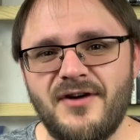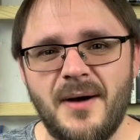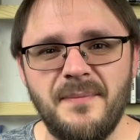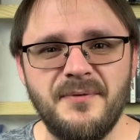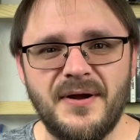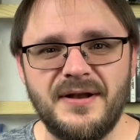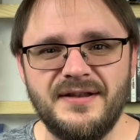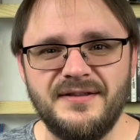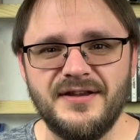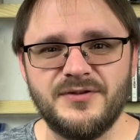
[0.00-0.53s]

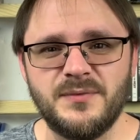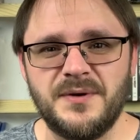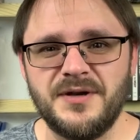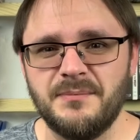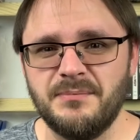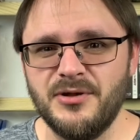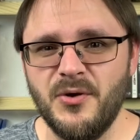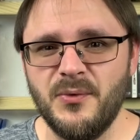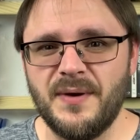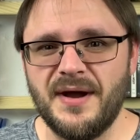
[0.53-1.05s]
upgrading this one to
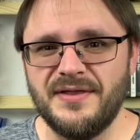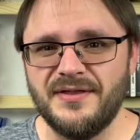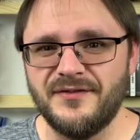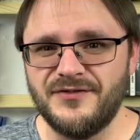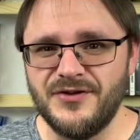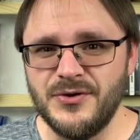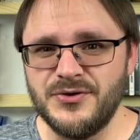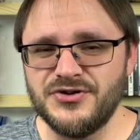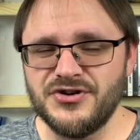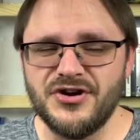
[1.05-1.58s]
Blu-ray in the
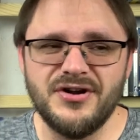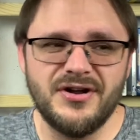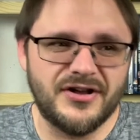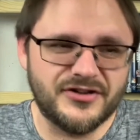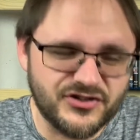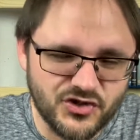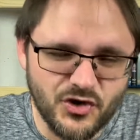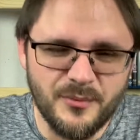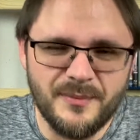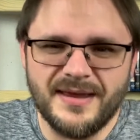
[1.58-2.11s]
future,
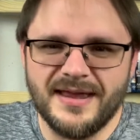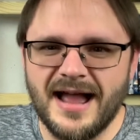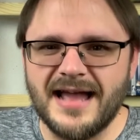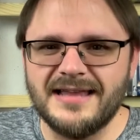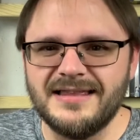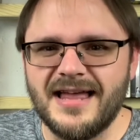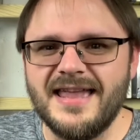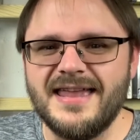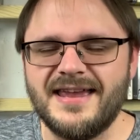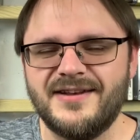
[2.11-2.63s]
assuming I
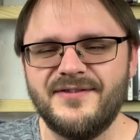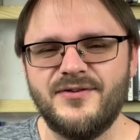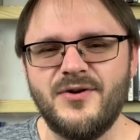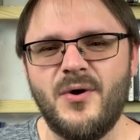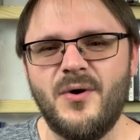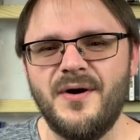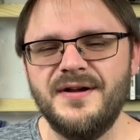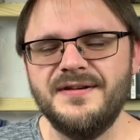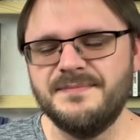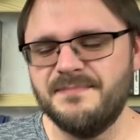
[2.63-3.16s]
like it, of
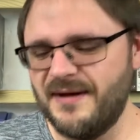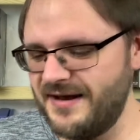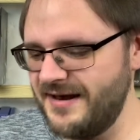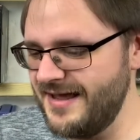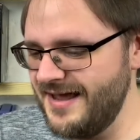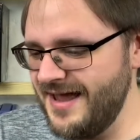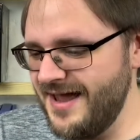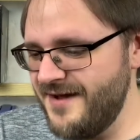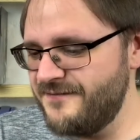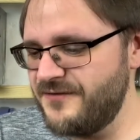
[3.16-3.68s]
course, but
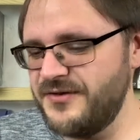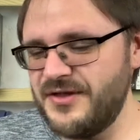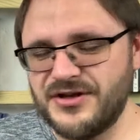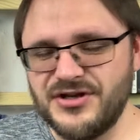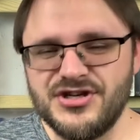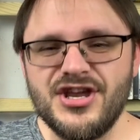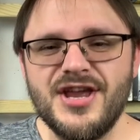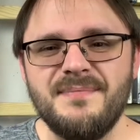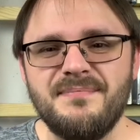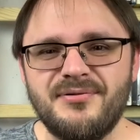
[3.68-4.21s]
for the
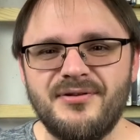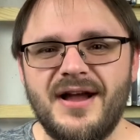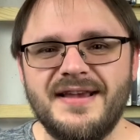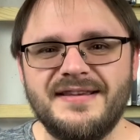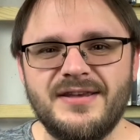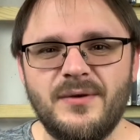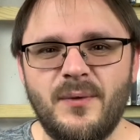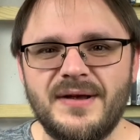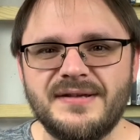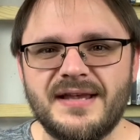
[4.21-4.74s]
cheap
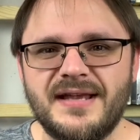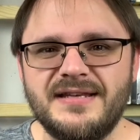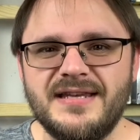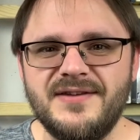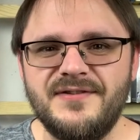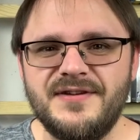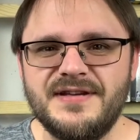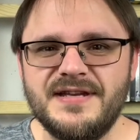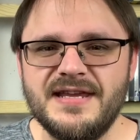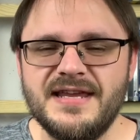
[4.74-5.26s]
price it was on
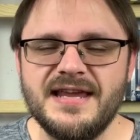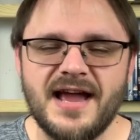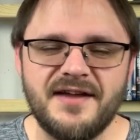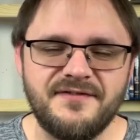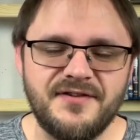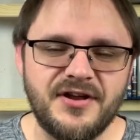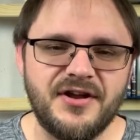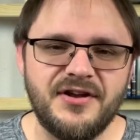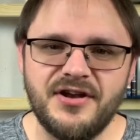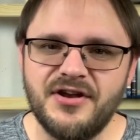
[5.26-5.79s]
DVD, I
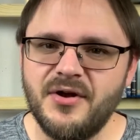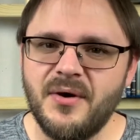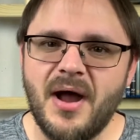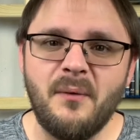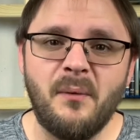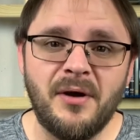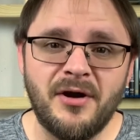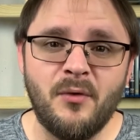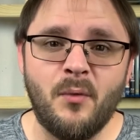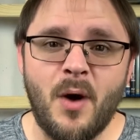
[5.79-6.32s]
figured, you know, I
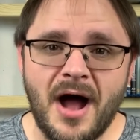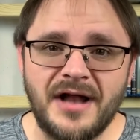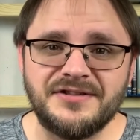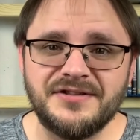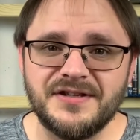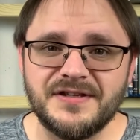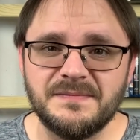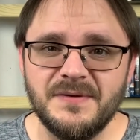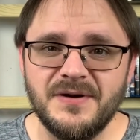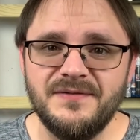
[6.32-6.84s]
want to watch
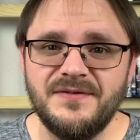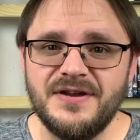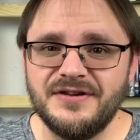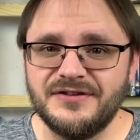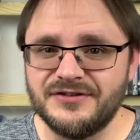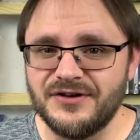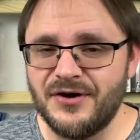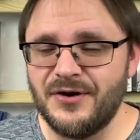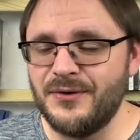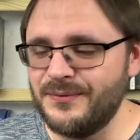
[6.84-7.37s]
this movie,
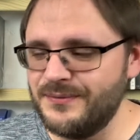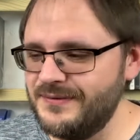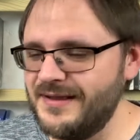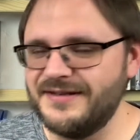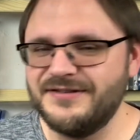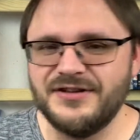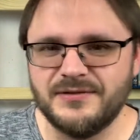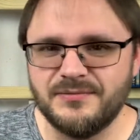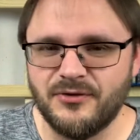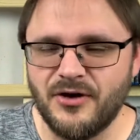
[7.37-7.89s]
so
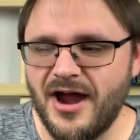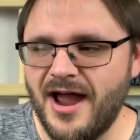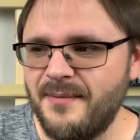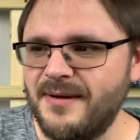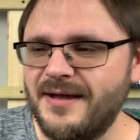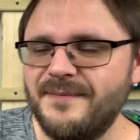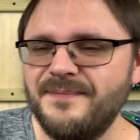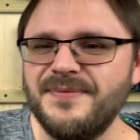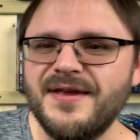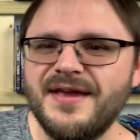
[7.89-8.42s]
let's just grab
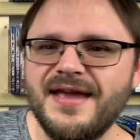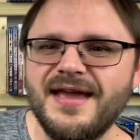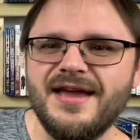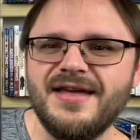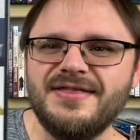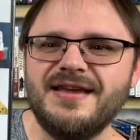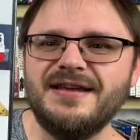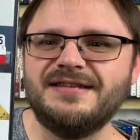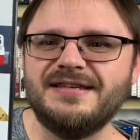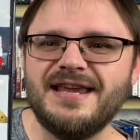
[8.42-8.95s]
it.
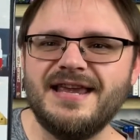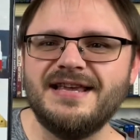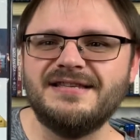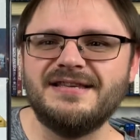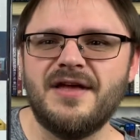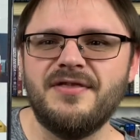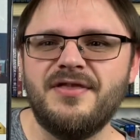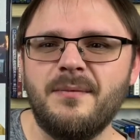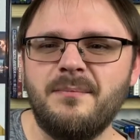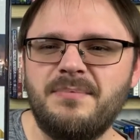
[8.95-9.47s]
This
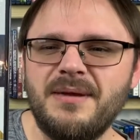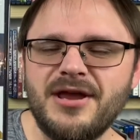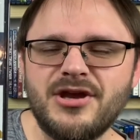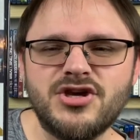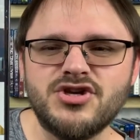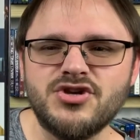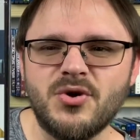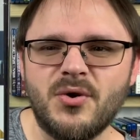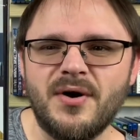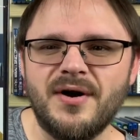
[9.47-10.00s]
is The Big
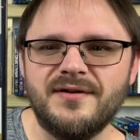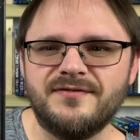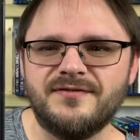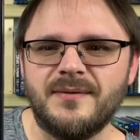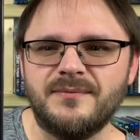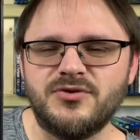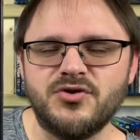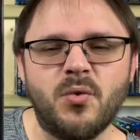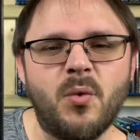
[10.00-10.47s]
Short from